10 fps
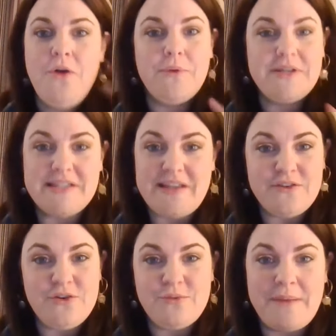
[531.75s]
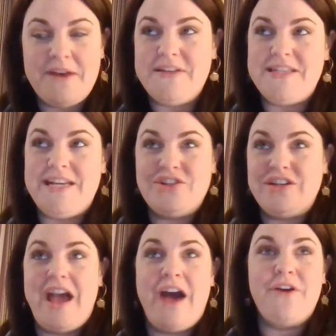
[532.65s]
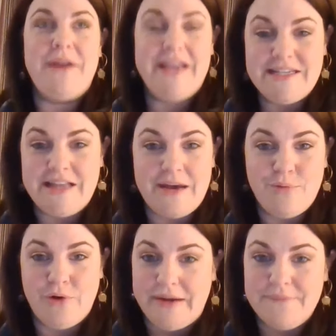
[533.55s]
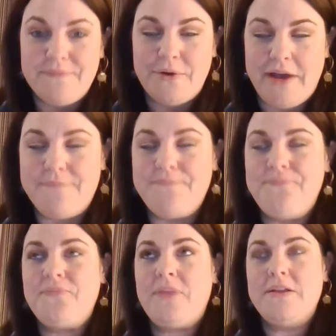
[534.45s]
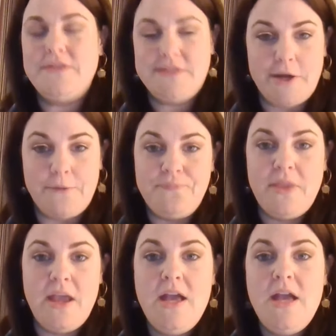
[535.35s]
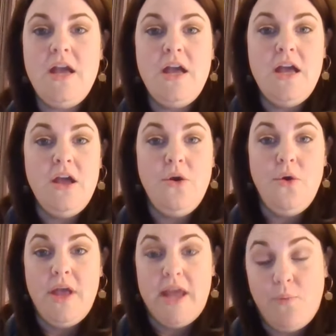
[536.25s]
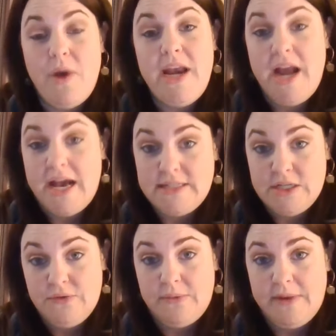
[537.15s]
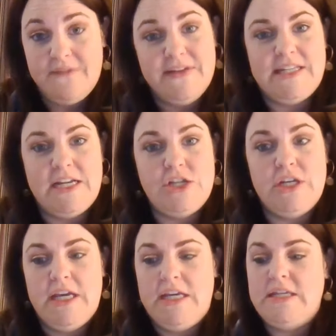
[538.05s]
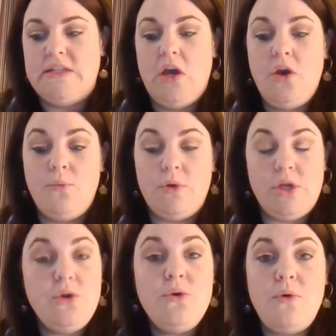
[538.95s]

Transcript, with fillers: What does this have to do with my manifestation? How do I get to that point? Okay. So what it has to do with your manifestation is when you